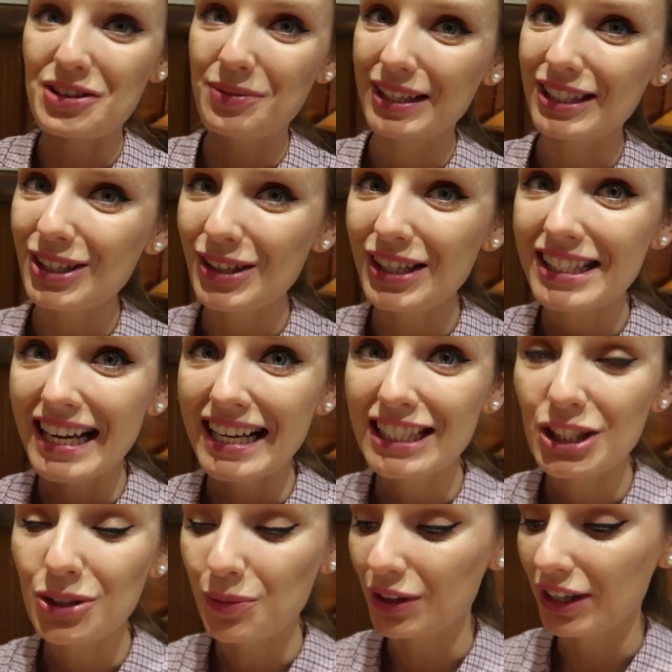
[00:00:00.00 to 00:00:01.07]
We're so
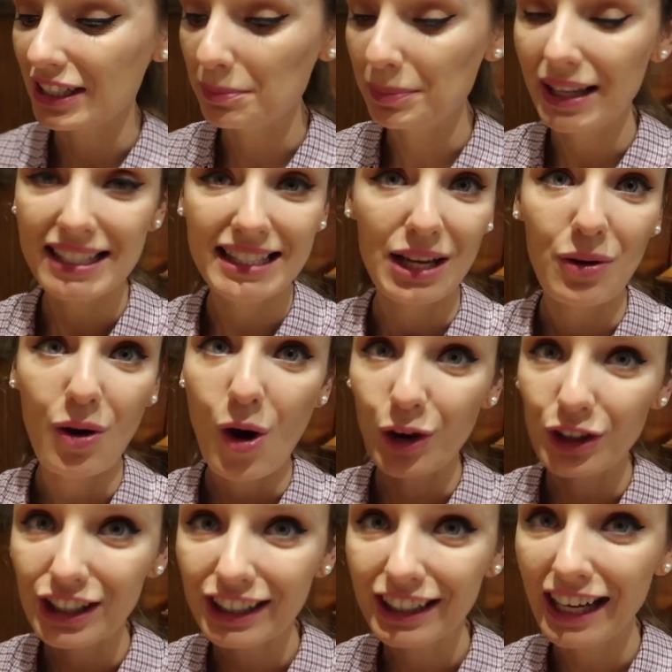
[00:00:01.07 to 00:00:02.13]
excited, so we already placed our
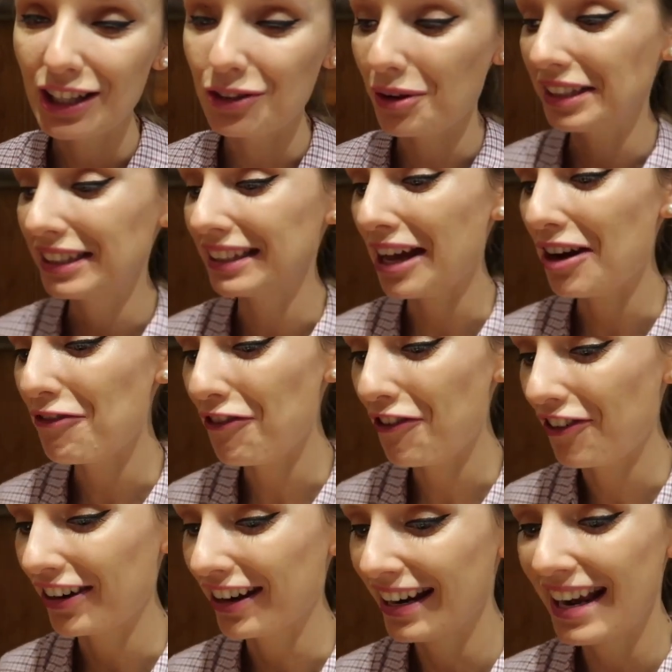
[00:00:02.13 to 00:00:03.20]
order and waiting now
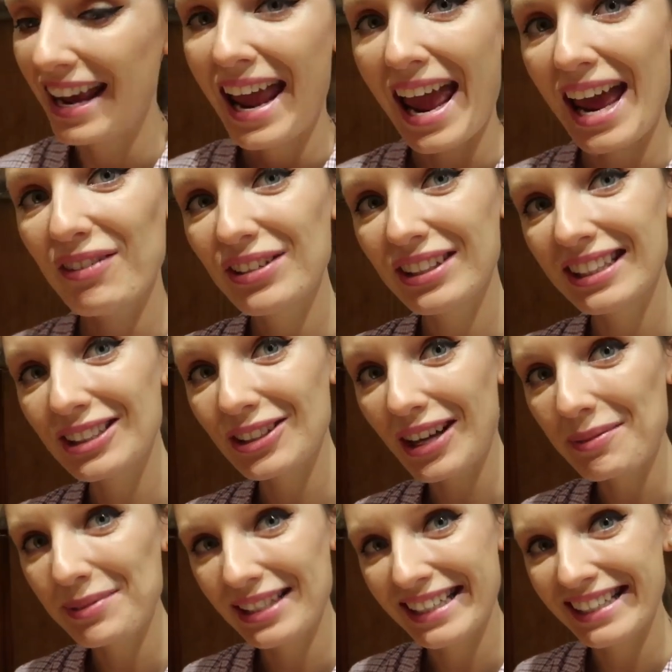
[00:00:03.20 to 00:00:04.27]
for everything to
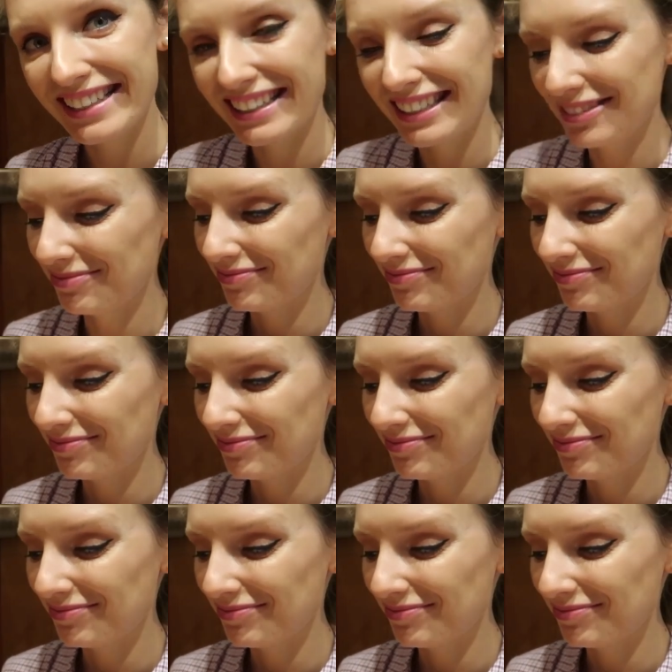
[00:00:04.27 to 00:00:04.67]
come here.